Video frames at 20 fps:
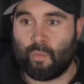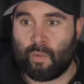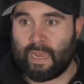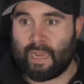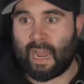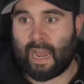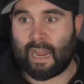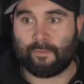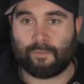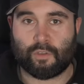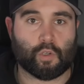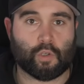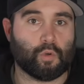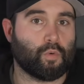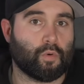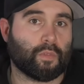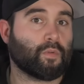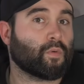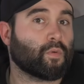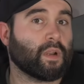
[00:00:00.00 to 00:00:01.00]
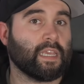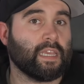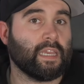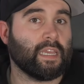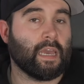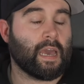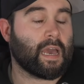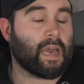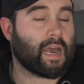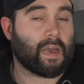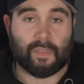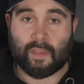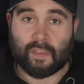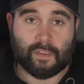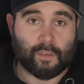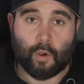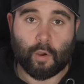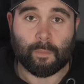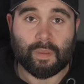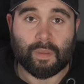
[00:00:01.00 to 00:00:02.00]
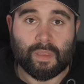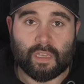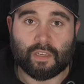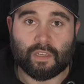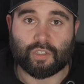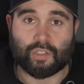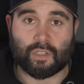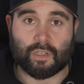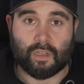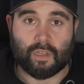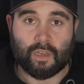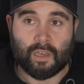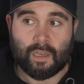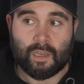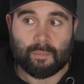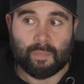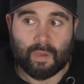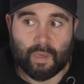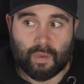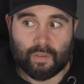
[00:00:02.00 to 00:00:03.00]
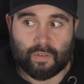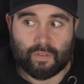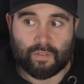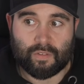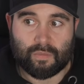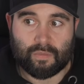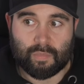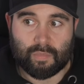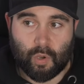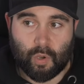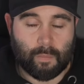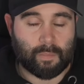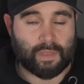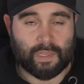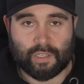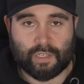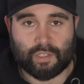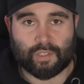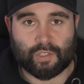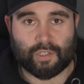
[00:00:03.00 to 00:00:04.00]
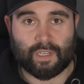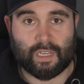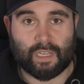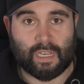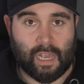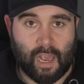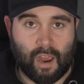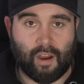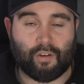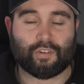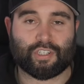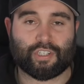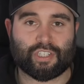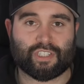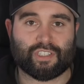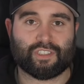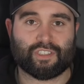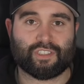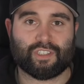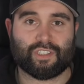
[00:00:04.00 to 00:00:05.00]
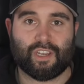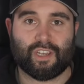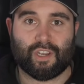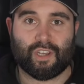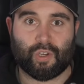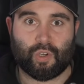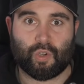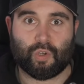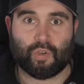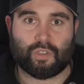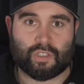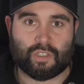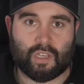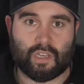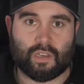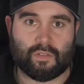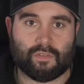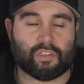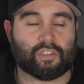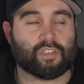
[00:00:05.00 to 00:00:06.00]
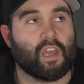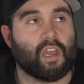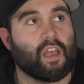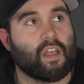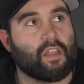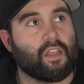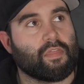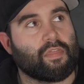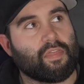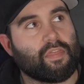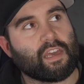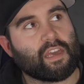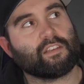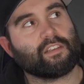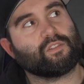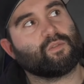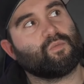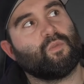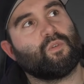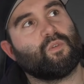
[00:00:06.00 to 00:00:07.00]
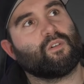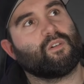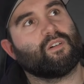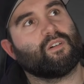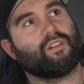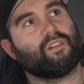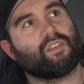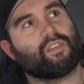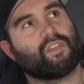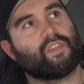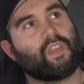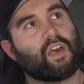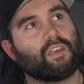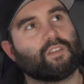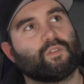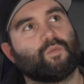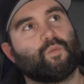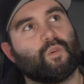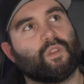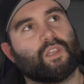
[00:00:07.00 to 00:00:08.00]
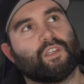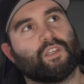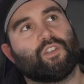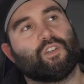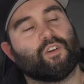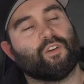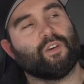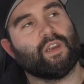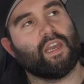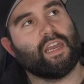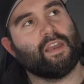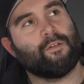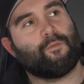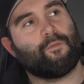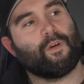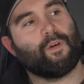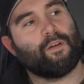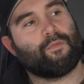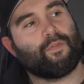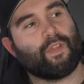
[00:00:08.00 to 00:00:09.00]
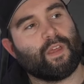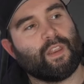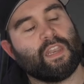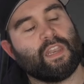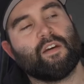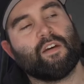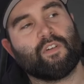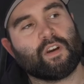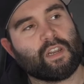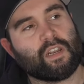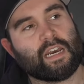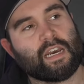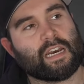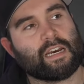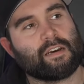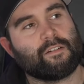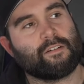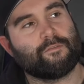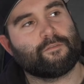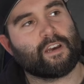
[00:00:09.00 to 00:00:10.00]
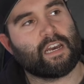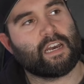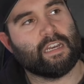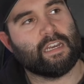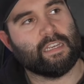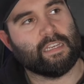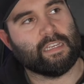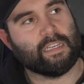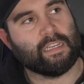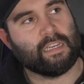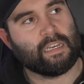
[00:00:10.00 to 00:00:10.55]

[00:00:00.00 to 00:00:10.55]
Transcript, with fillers: have 2 or 3, and there's competition, because competition encourages good service. That's what they should do. If they're never going to have a